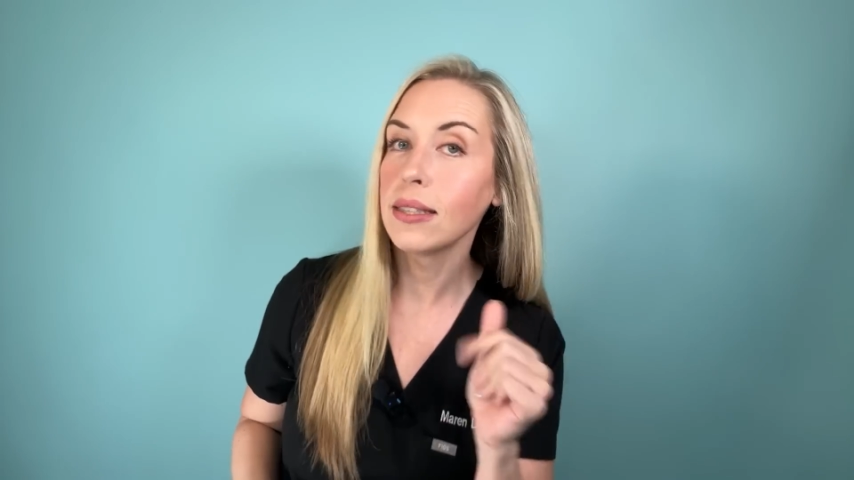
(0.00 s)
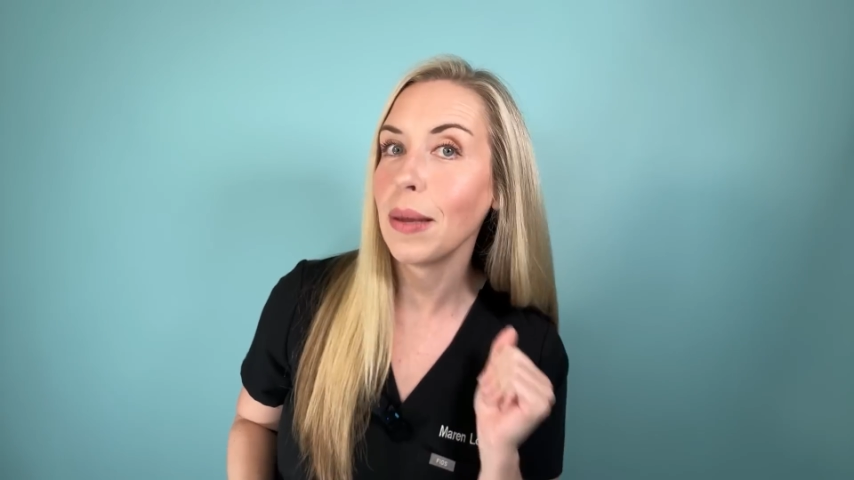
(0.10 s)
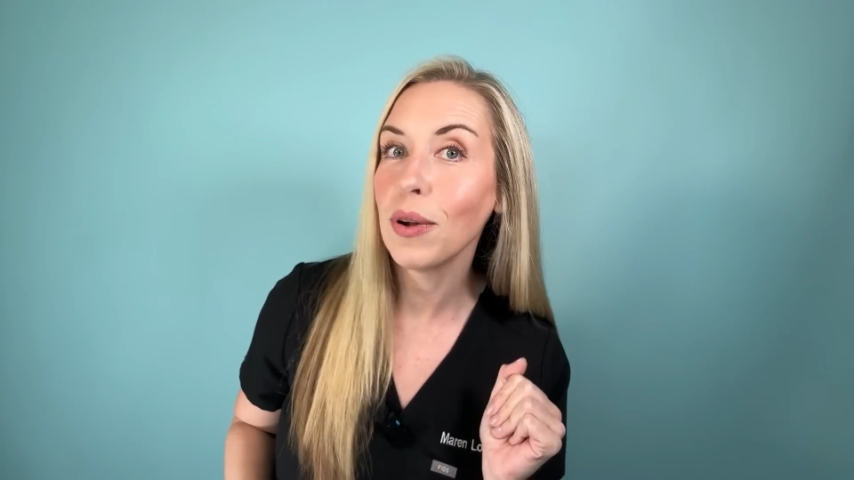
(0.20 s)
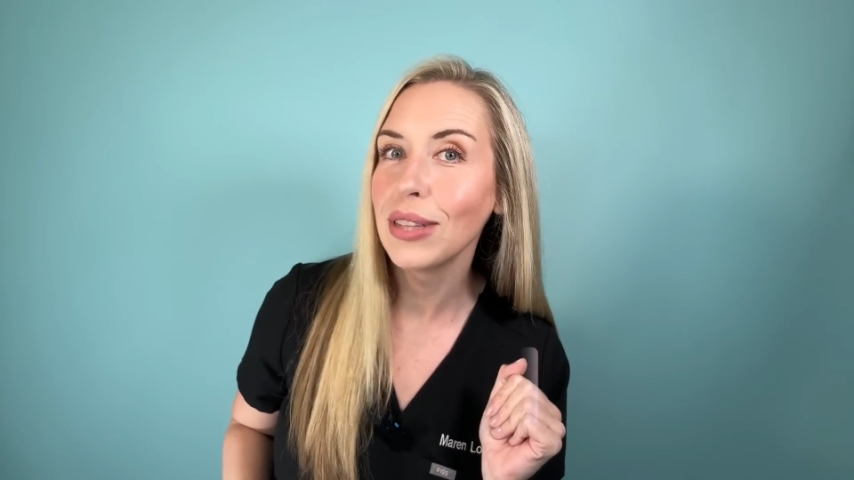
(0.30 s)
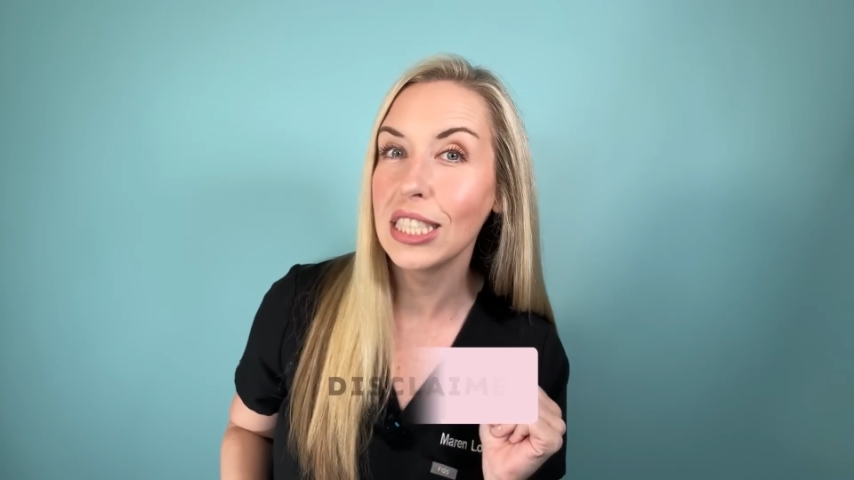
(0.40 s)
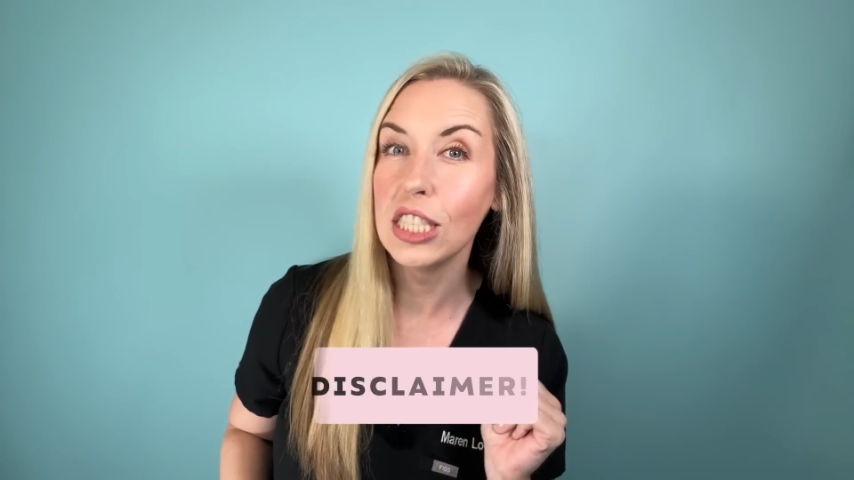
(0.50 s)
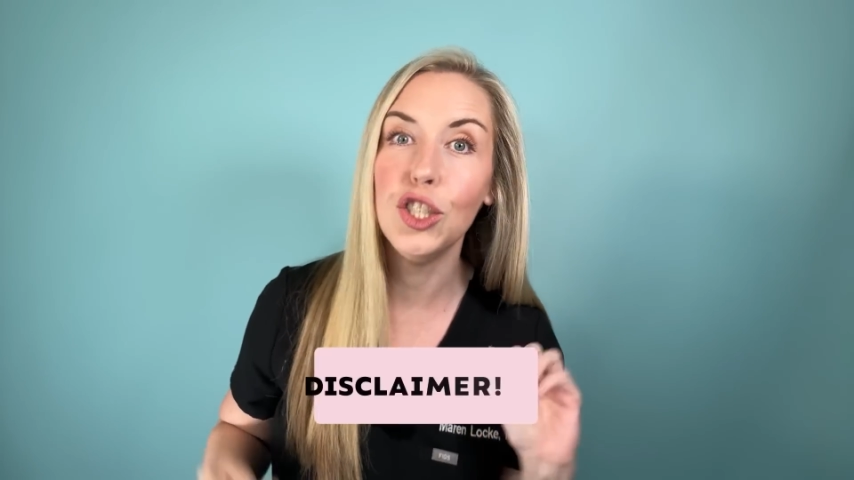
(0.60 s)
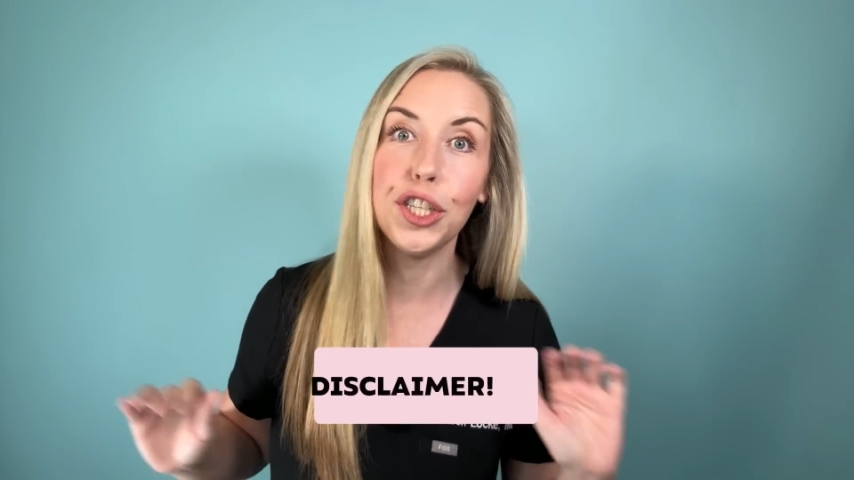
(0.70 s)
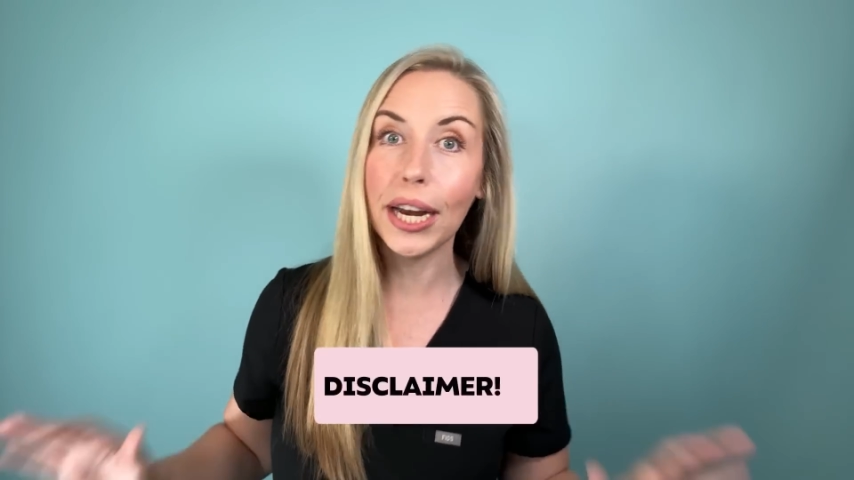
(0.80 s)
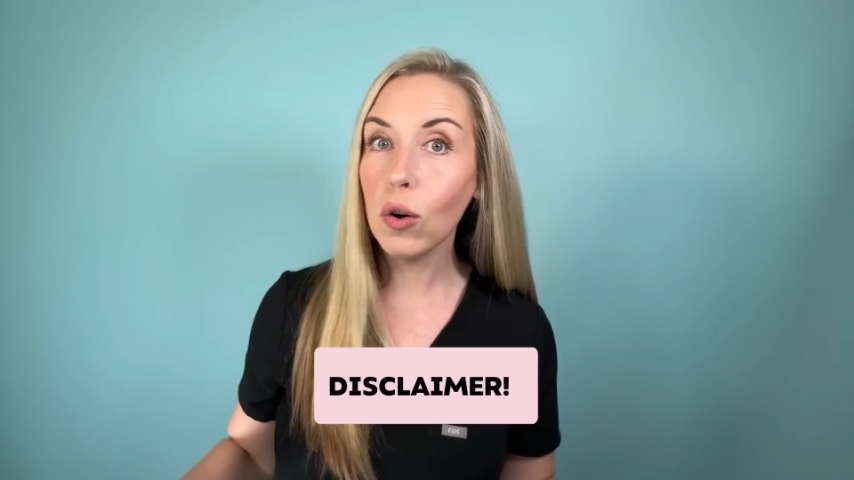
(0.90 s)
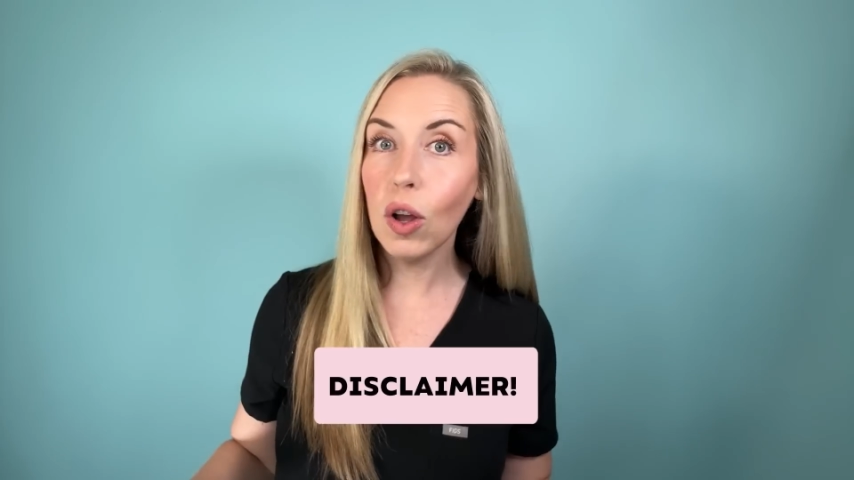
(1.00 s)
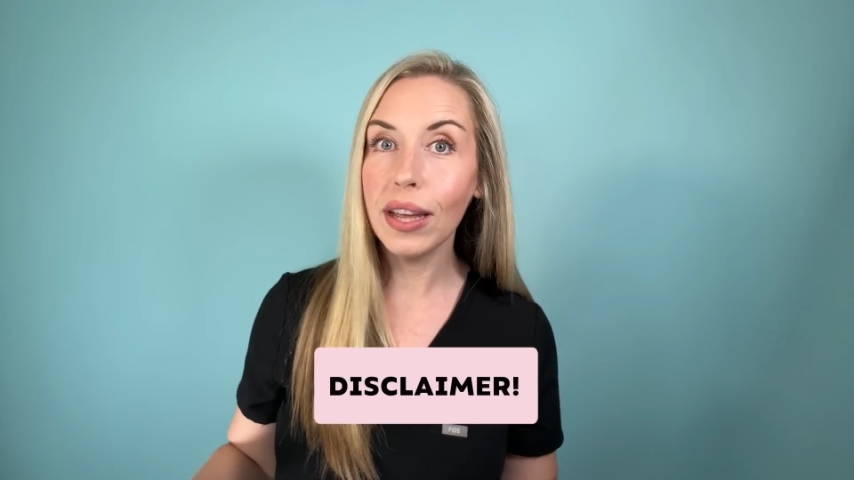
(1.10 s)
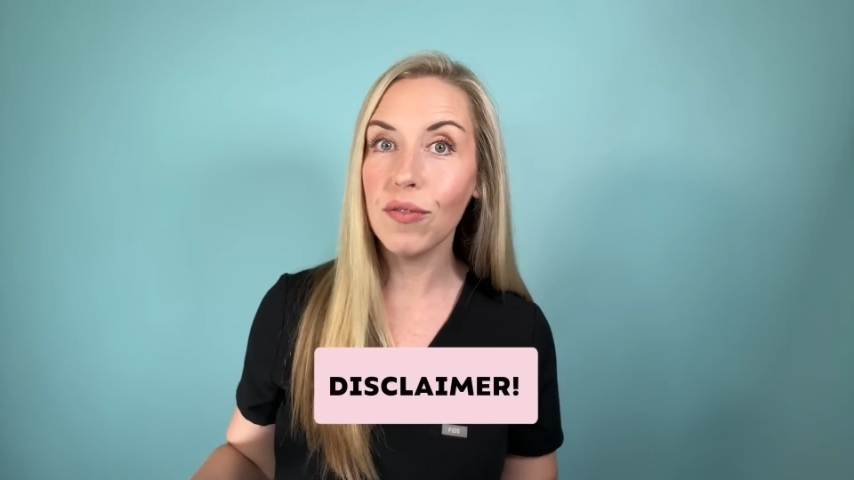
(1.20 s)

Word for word: Disclaimer, this is general